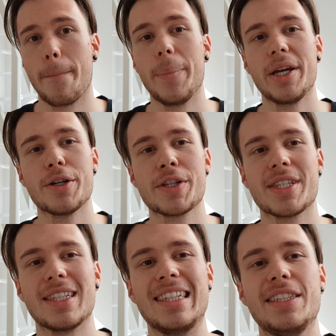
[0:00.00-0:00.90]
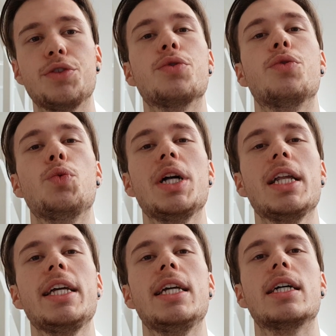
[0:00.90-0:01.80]
Because it's
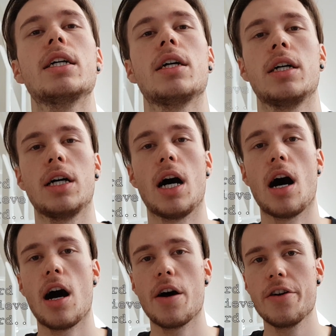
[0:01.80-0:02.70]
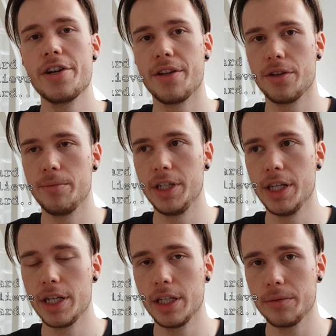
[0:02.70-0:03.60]
really hard in the
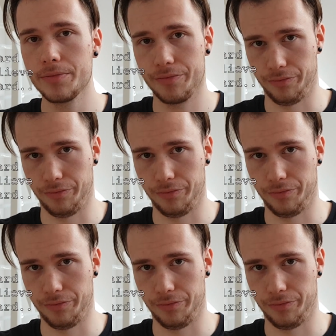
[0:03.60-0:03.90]
beginning,